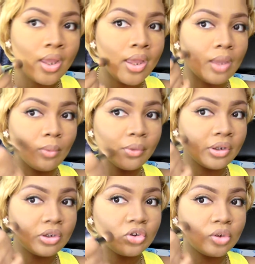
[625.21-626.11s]
And what we're
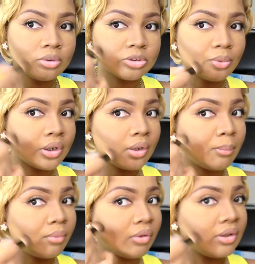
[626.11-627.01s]
going to do is we're going to
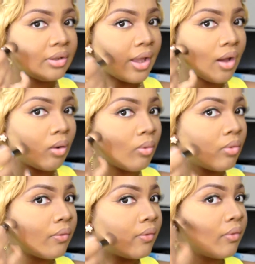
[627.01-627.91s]
blend out
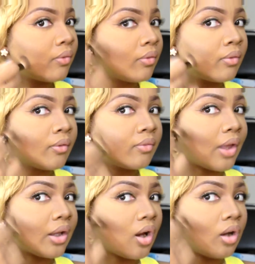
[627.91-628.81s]

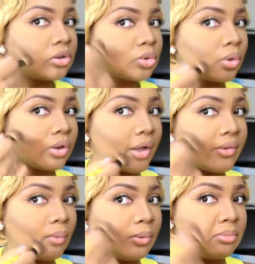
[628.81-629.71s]
that contour line
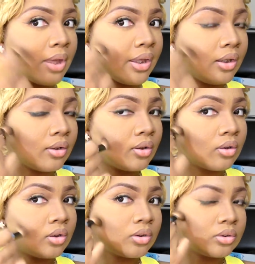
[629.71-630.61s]
that we made
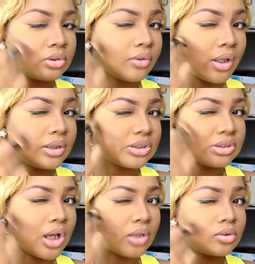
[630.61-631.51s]
so that it's
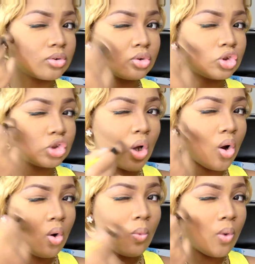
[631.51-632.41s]
not
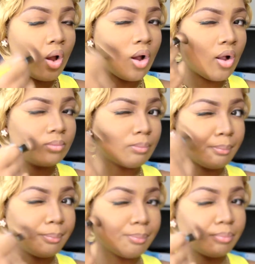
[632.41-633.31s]
so
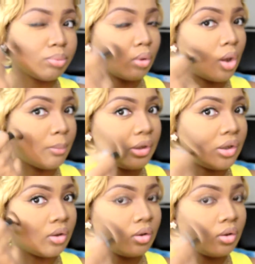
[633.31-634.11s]
prominent.